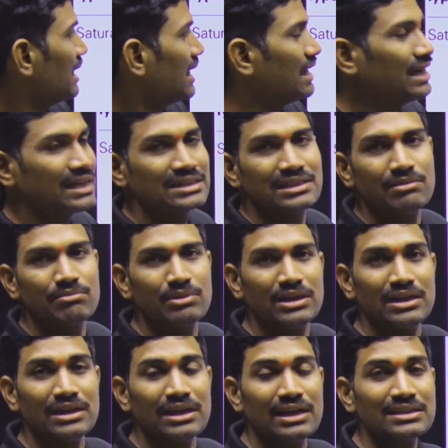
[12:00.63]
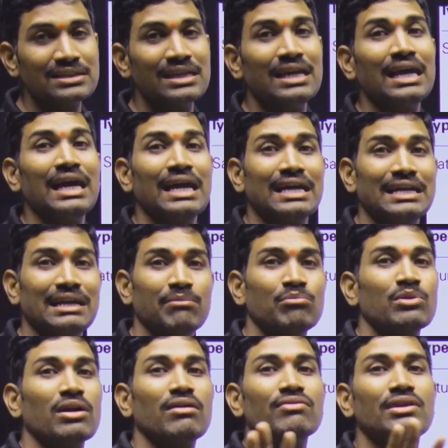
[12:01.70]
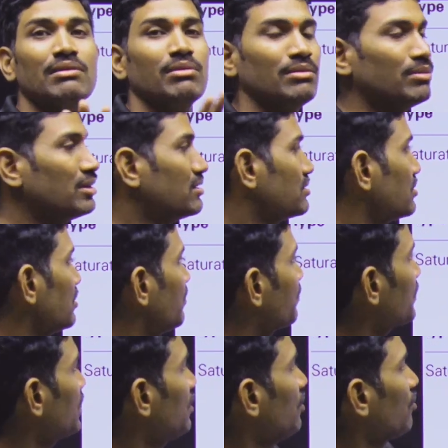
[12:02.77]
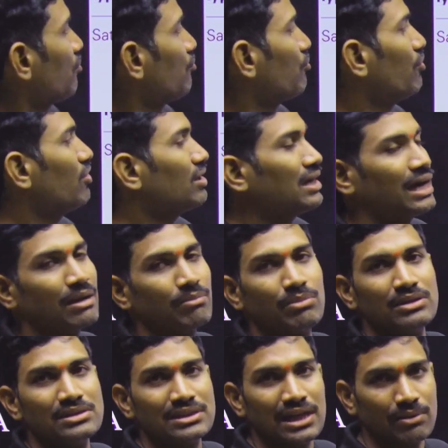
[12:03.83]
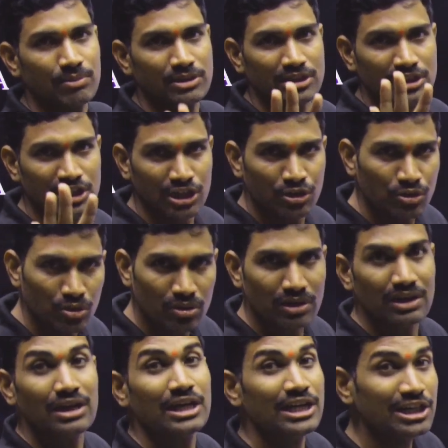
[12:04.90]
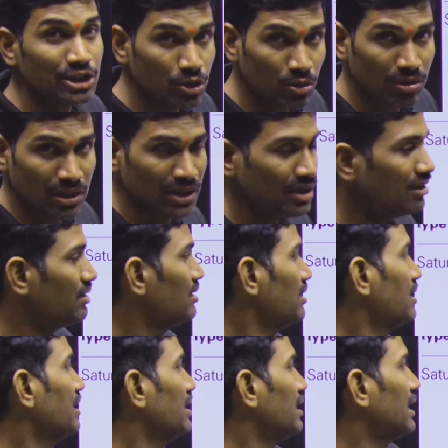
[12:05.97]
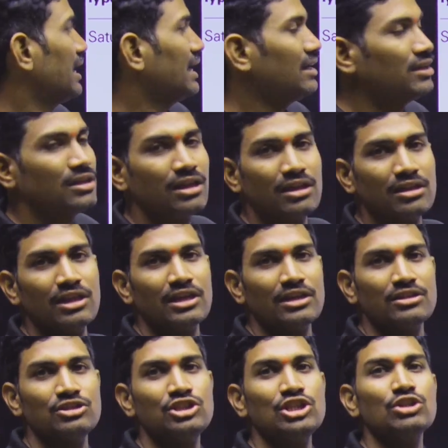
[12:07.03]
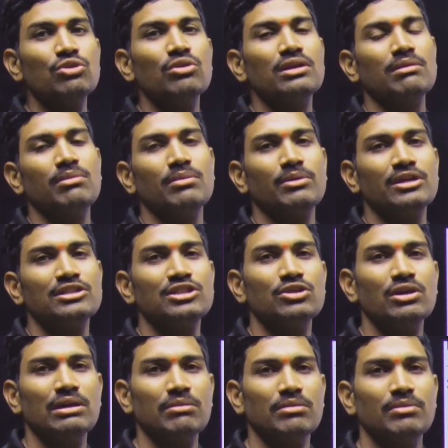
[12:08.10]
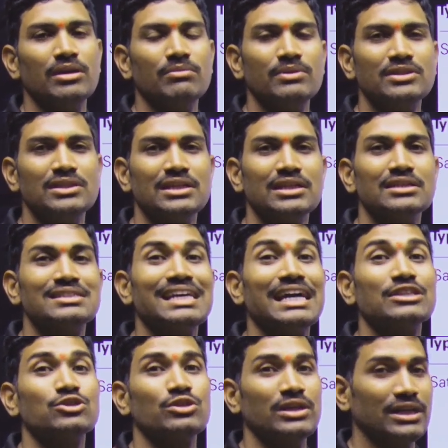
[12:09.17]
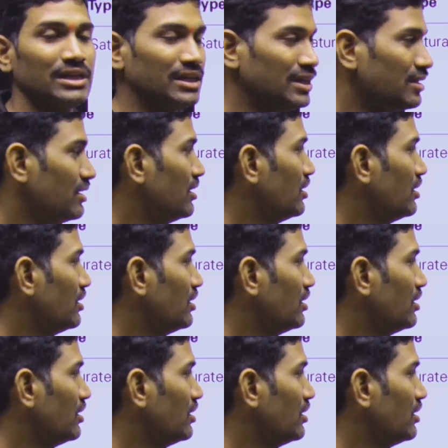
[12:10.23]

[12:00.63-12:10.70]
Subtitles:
and next number indicates number of double bonds. 4 carbons are present in total, and the 0 double bond. 0 double bond means it is saturated.